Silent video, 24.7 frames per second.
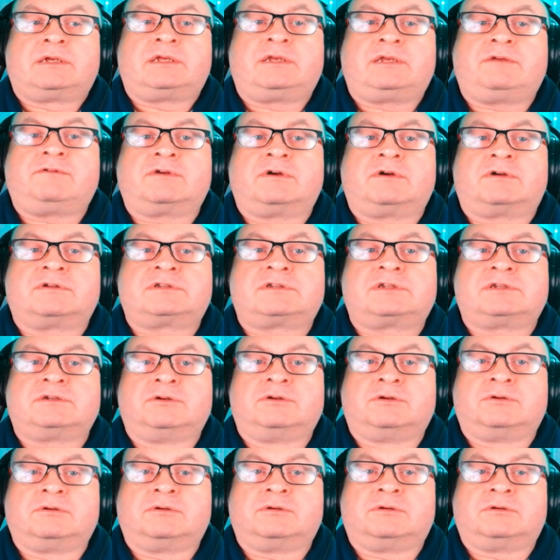You've got
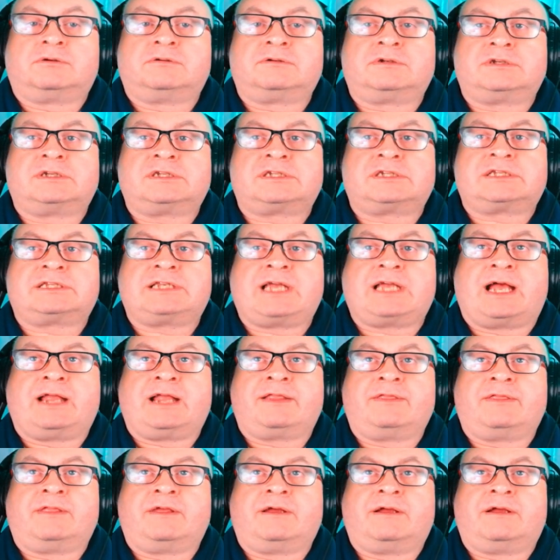to
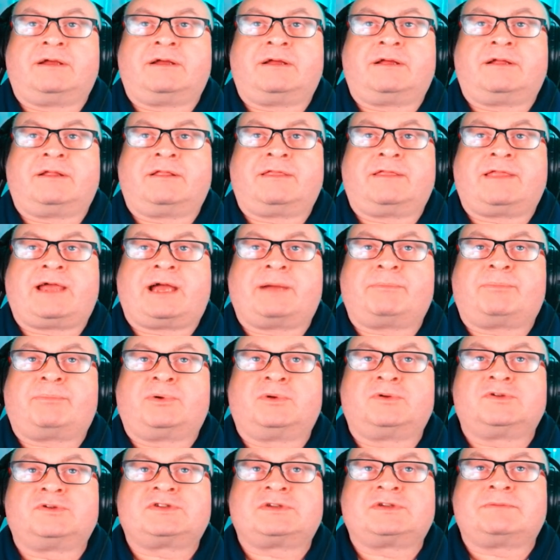understand that that
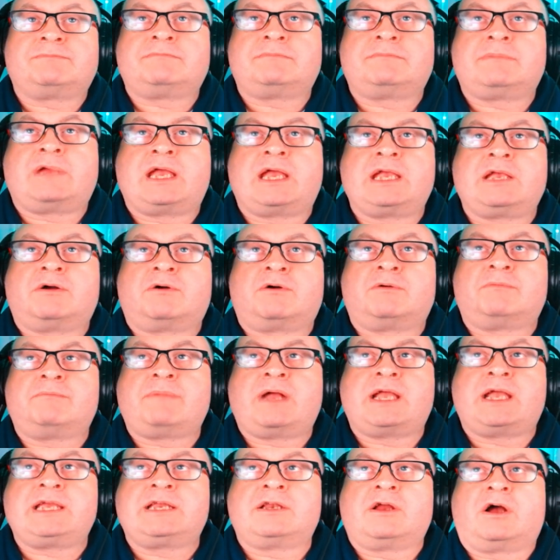person may or
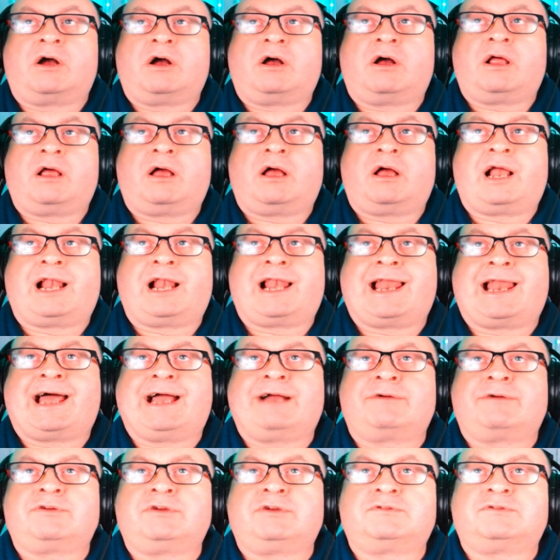may not
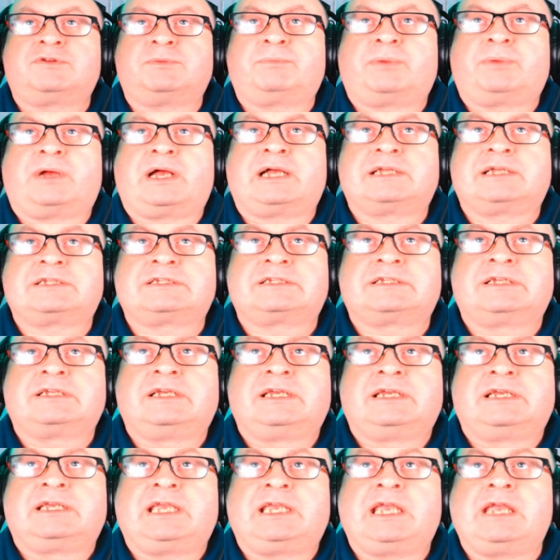allow you to pass,
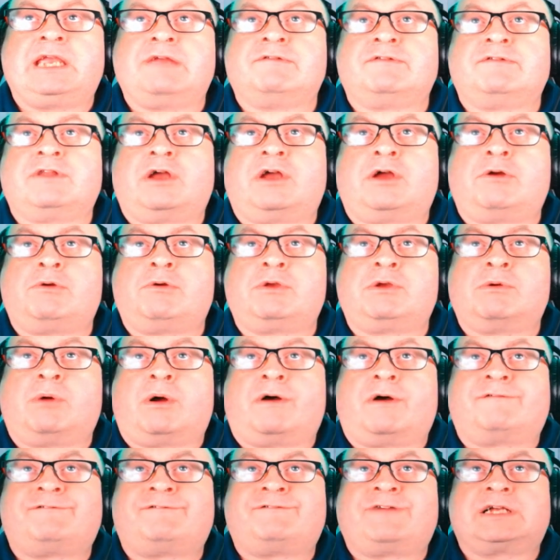even though you
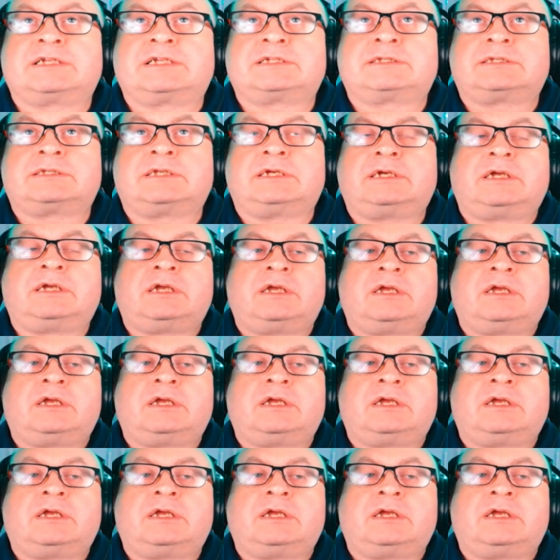are faster.